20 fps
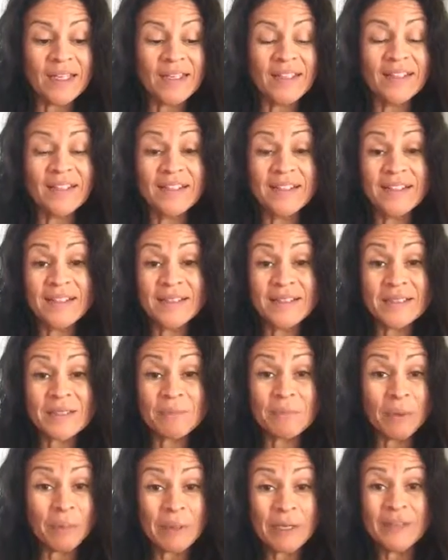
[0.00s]

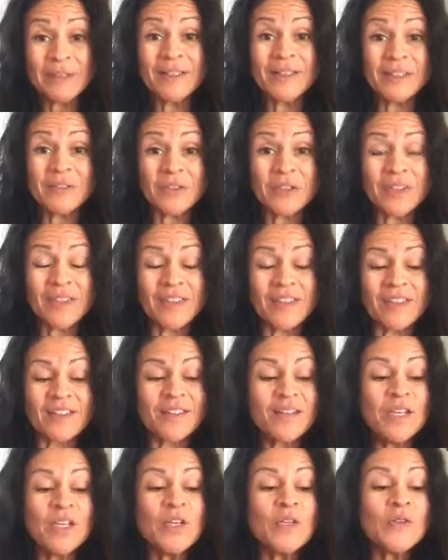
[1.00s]
and preparing everything.